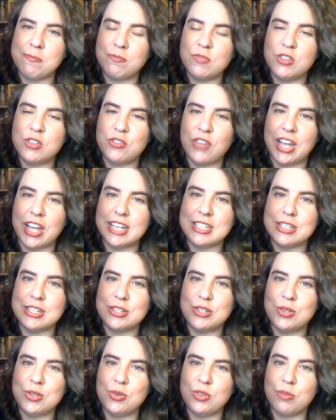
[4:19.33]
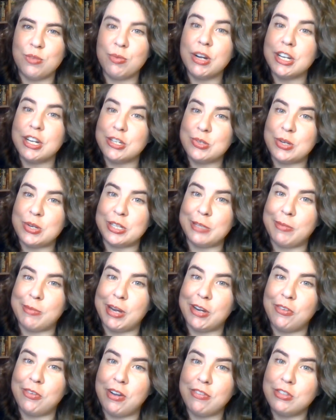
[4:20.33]
defected to the British during the
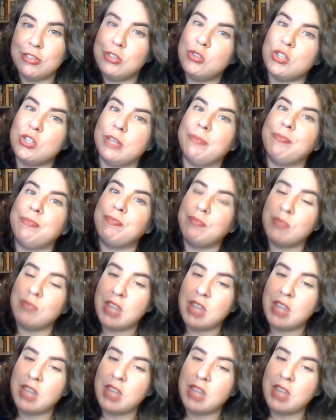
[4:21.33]
American Revolution.